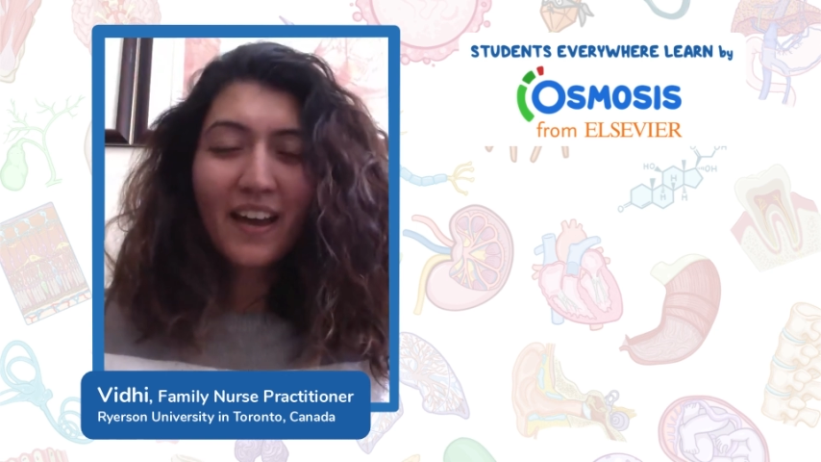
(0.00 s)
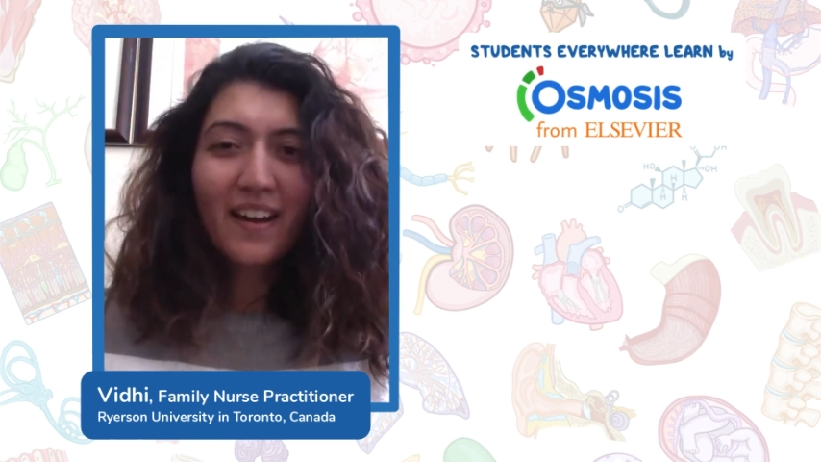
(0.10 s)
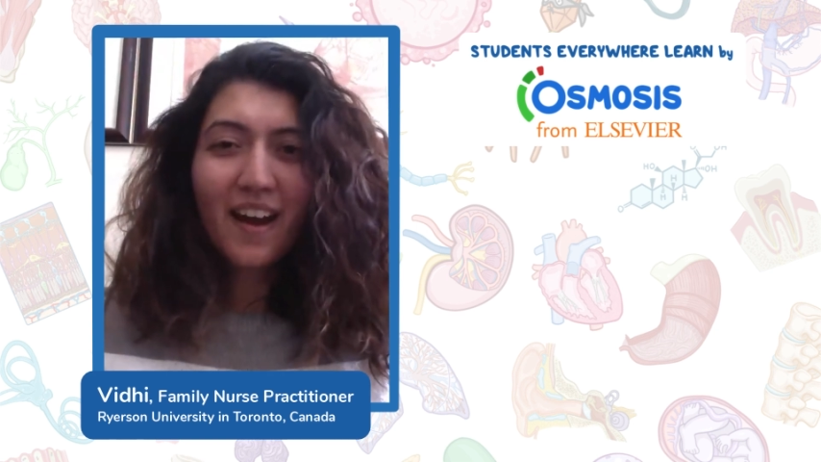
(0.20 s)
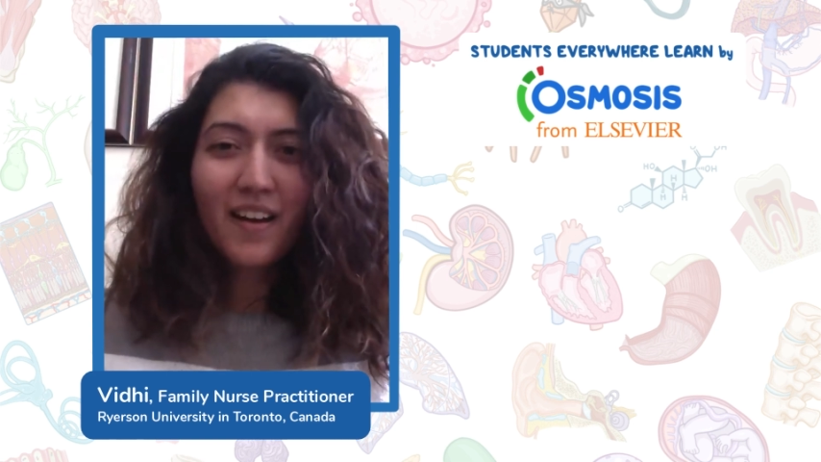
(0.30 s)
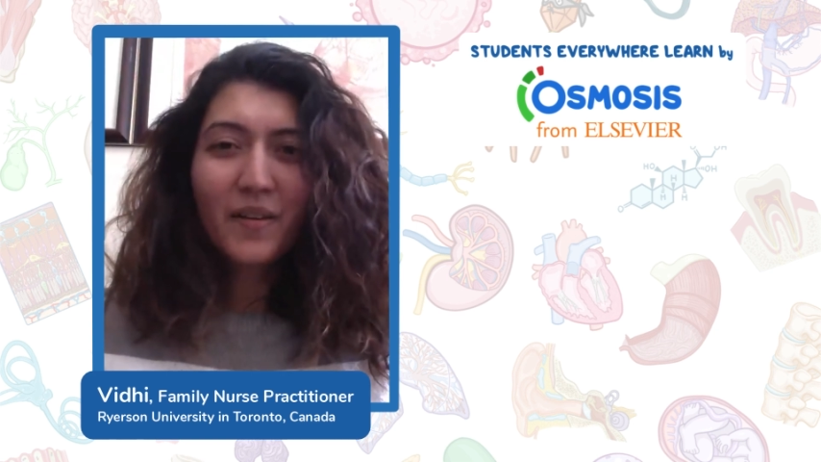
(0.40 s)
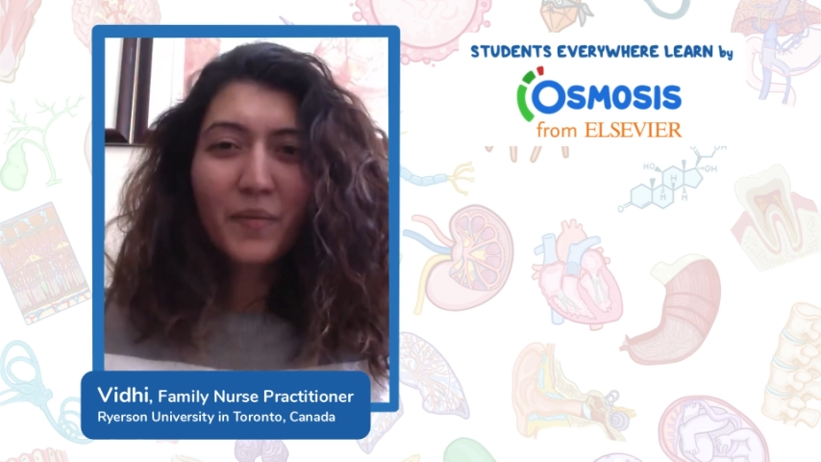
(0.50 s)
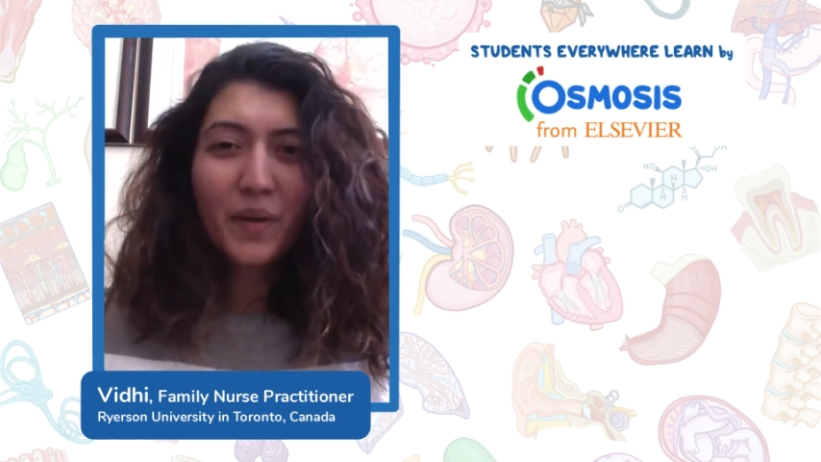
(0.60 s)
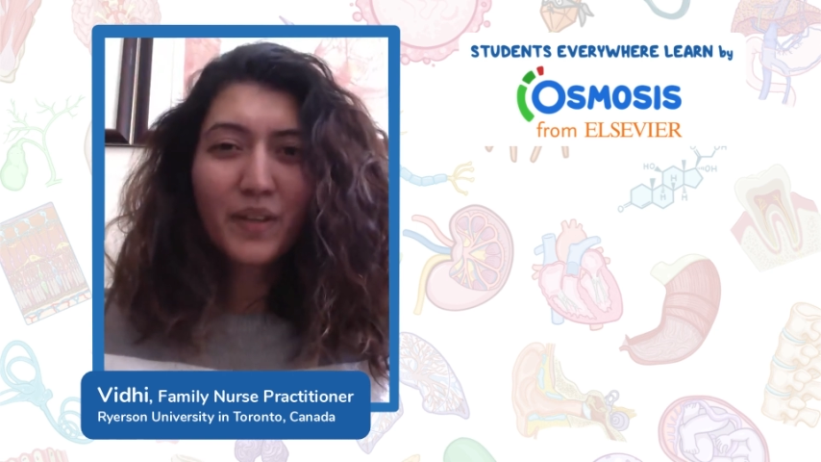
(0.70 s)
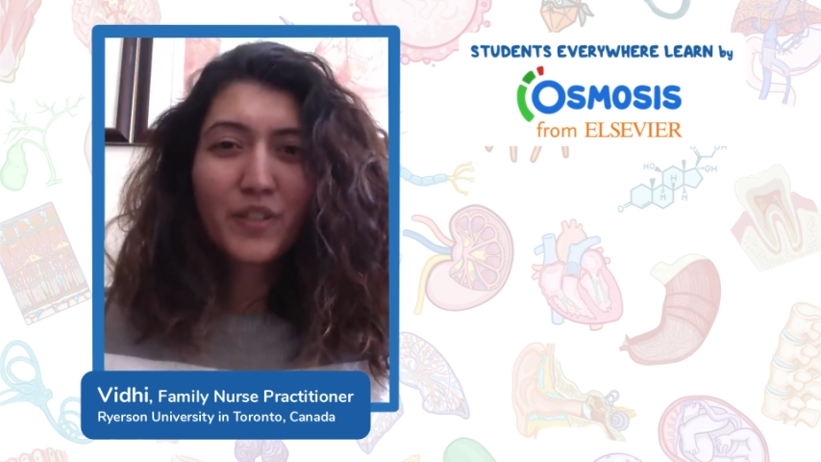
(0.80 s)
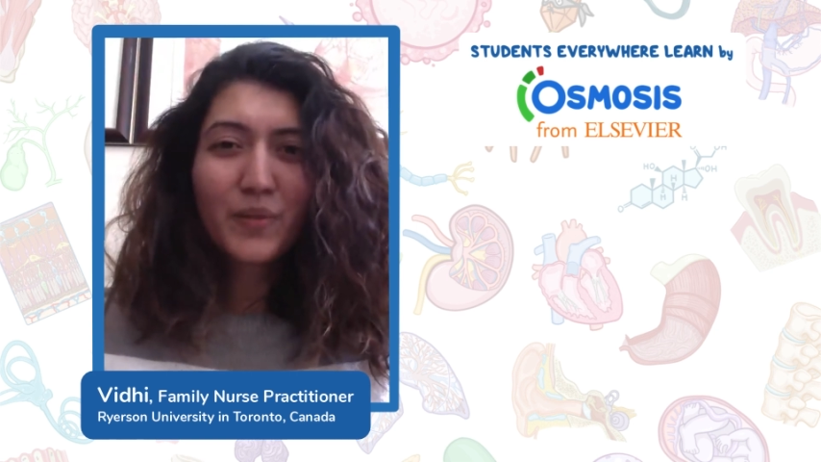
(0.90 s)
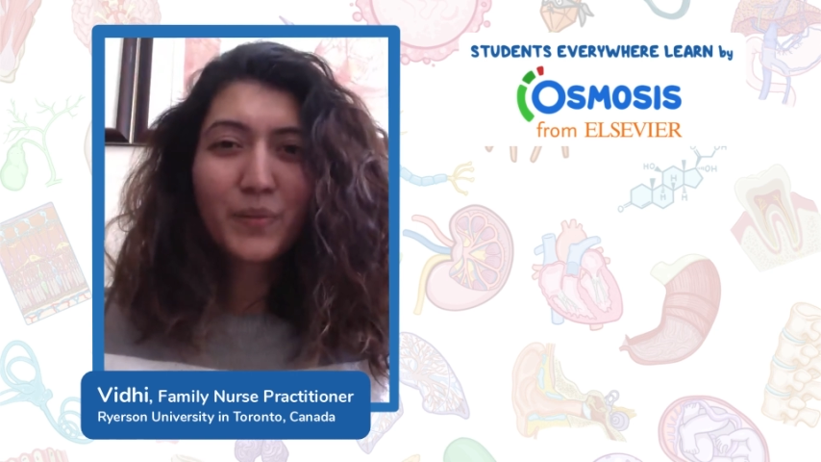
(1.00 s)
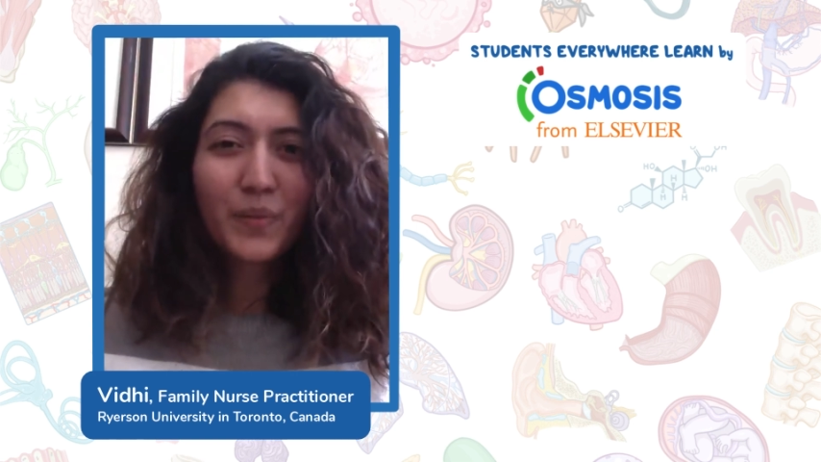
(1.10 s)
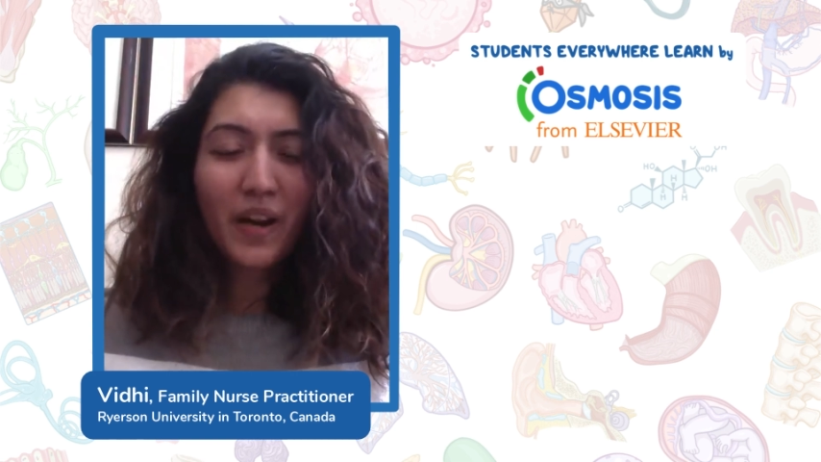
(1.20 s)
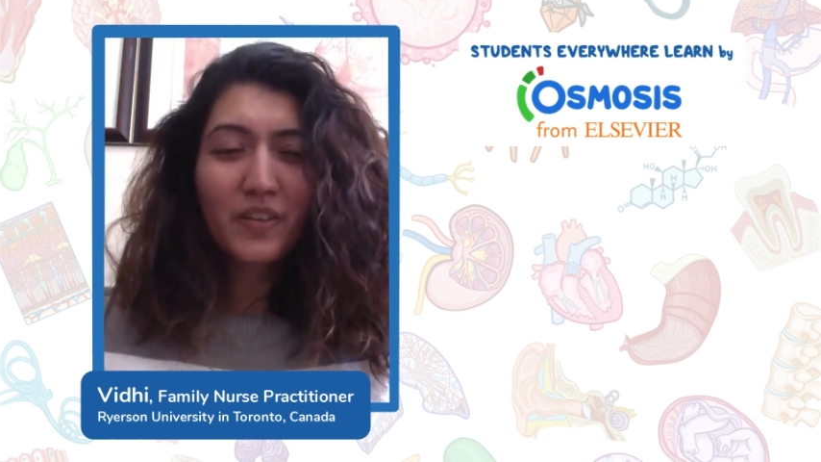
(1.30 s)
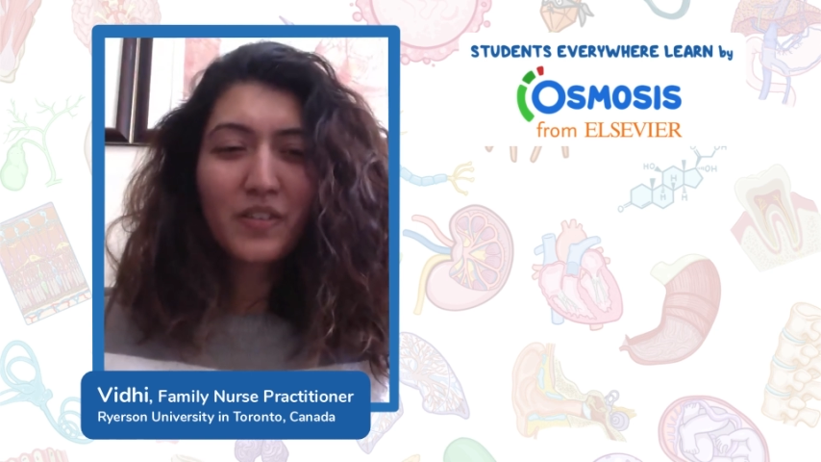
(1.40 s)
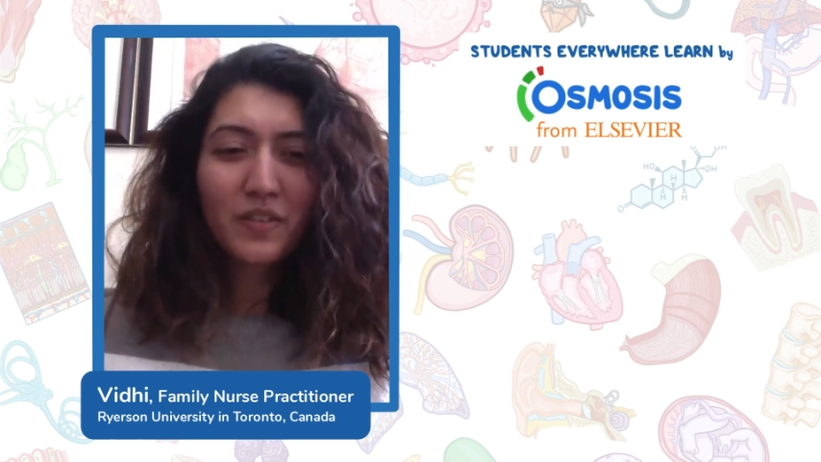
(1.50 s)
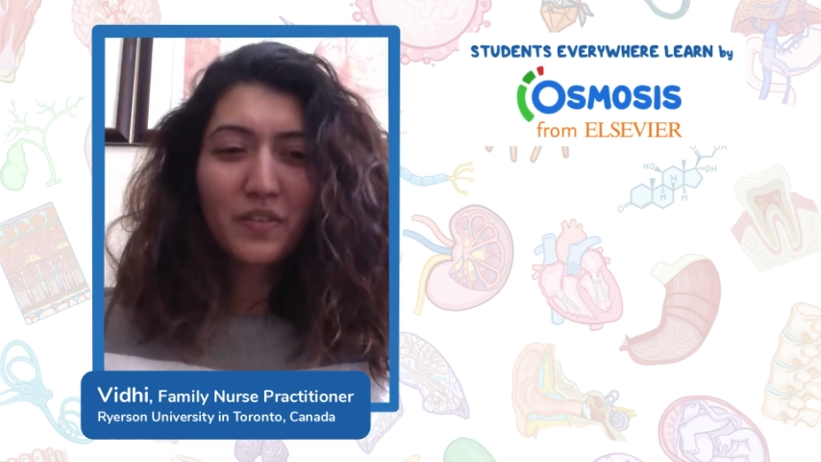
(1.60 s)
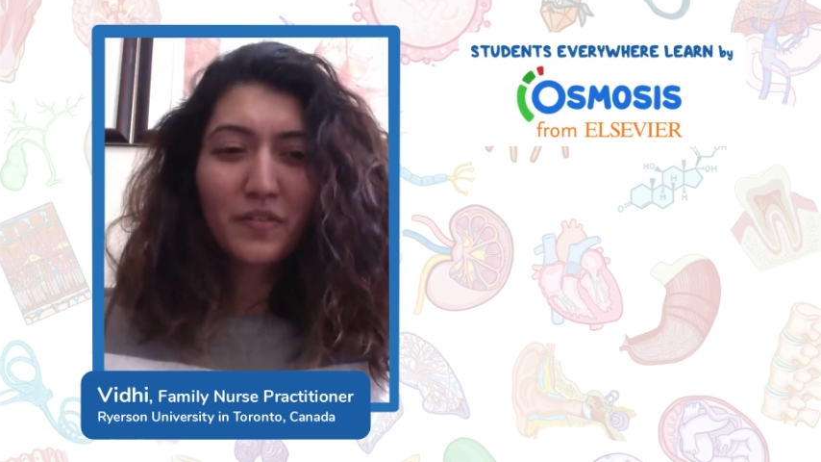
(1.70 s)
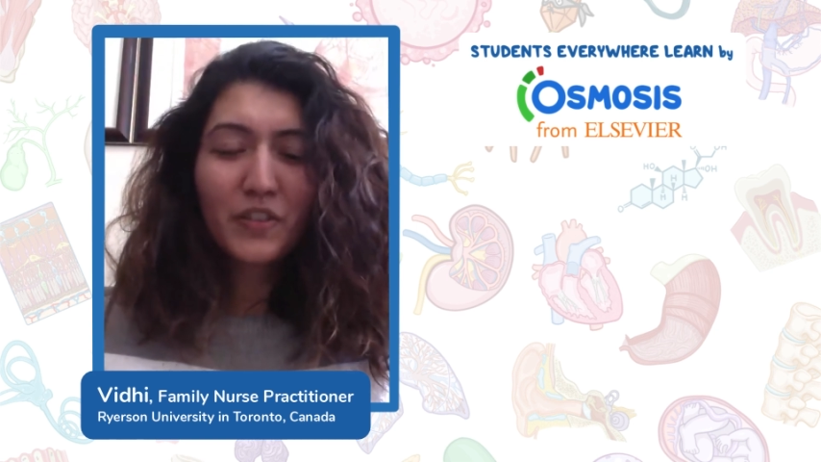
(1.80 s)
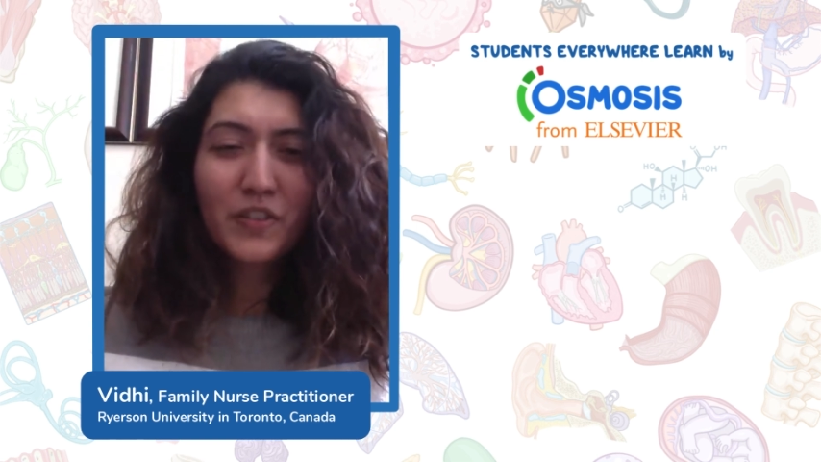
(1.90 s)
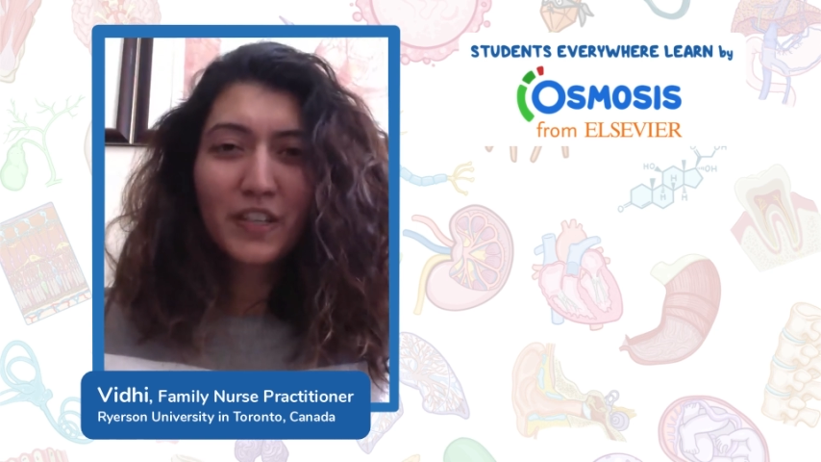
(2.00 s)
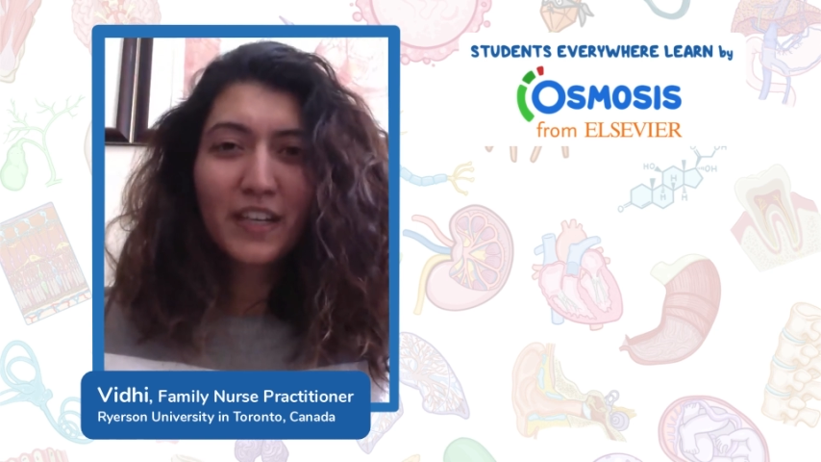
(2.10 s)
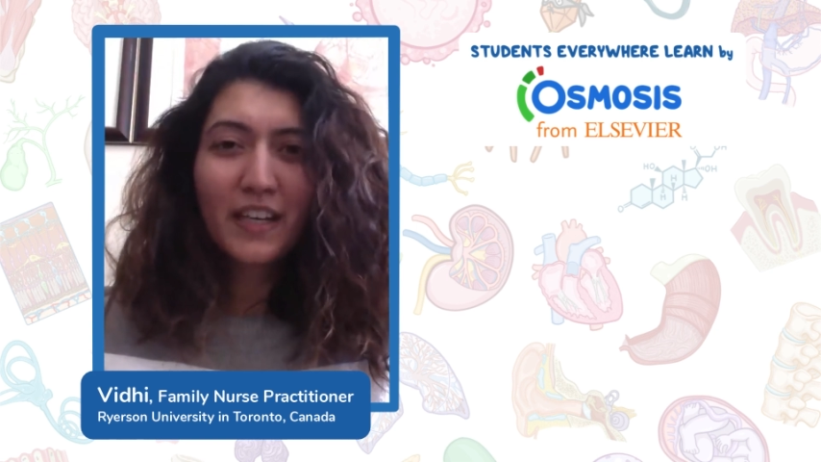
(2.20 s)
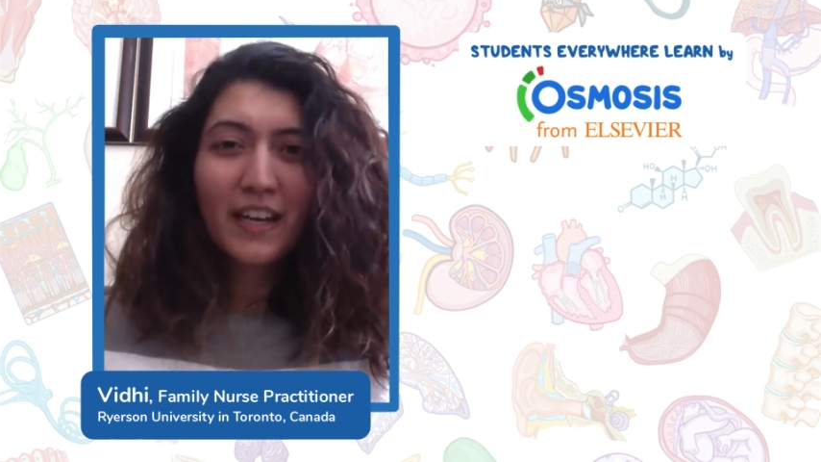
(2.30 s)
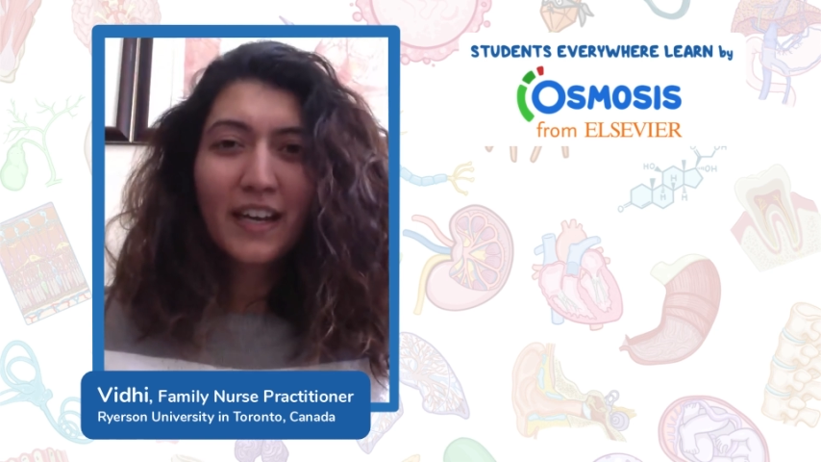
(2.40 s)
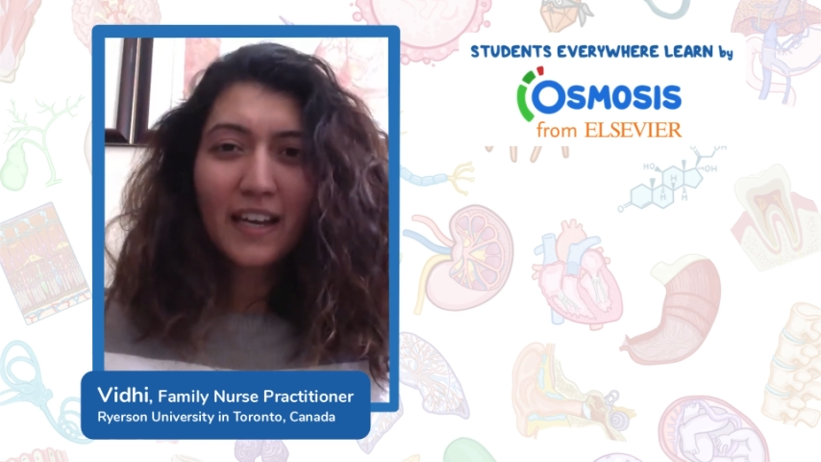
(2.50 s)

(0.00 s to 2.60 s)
and I went to Ryerson University